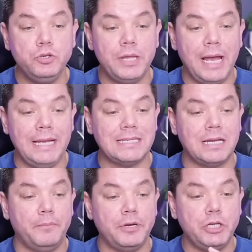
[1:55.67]
you do that, it's
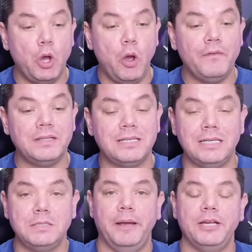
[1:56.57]
going to bring you over to
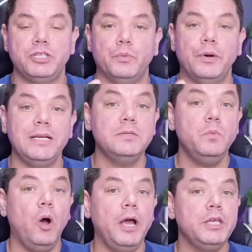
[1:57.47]
this page. The
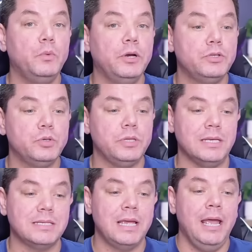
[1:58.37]
reason why you want to do
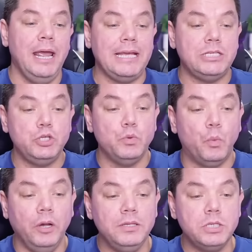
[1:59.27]
this is you
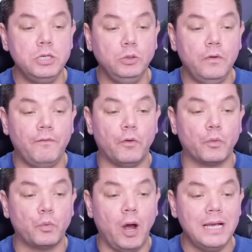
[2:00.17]
want to look
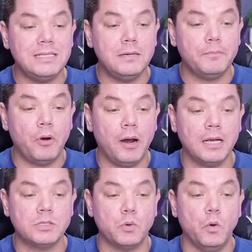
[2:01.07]
for rising
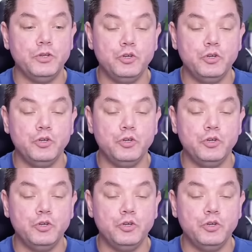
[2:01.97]
products or